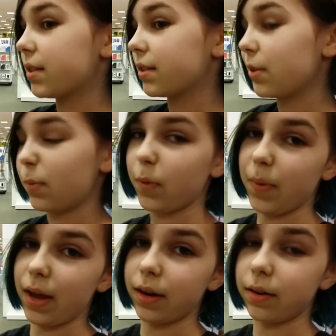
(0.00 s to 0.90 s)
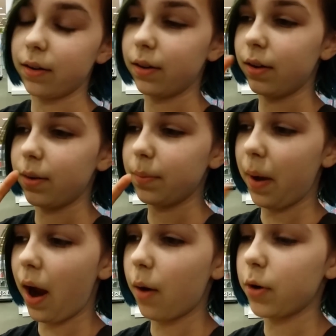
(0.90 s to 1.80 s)
Superman
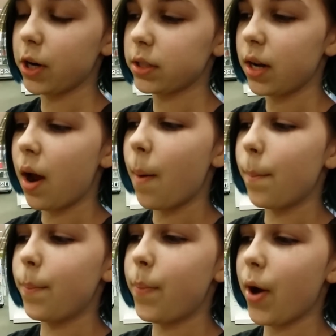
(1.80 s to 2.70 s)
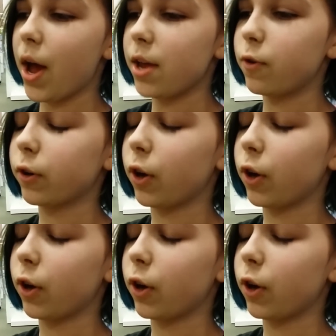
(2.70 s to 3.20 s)
powers, but you could